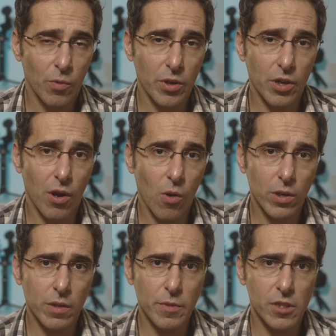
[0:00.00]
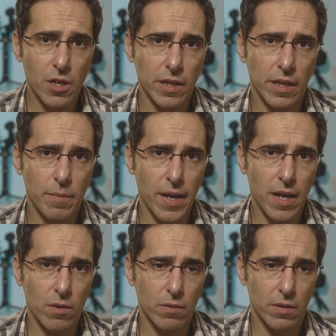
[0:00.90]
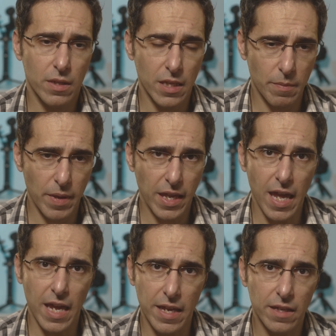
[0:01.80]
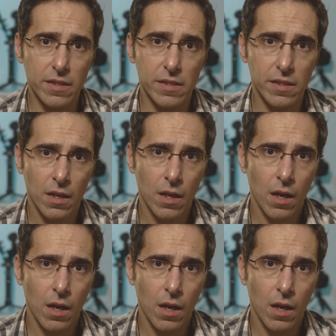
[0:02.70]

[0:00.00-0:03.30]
We're going to only be talking about the mechanics